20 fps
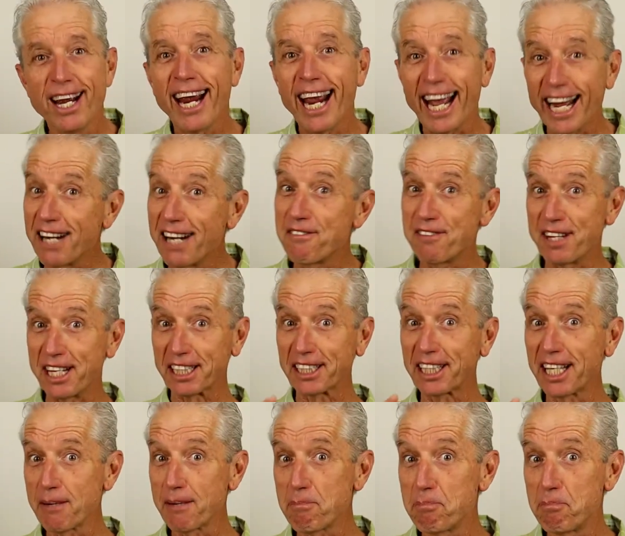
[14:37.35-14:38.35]
And if they
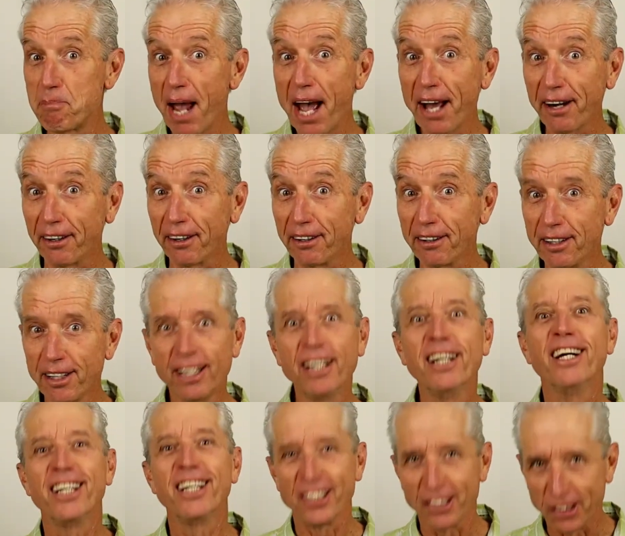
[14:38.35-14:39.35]
get better,
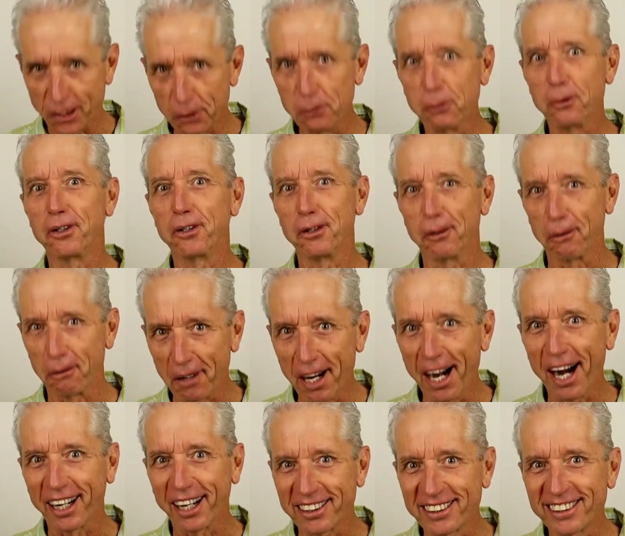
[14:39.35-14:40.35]
you were
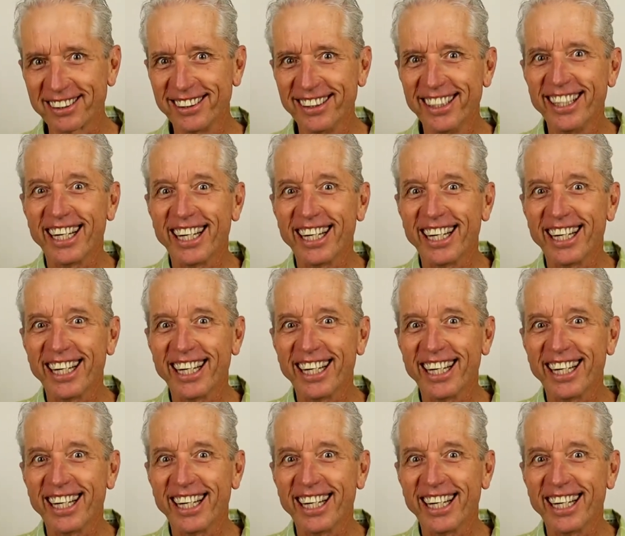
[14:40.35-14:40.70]
correct.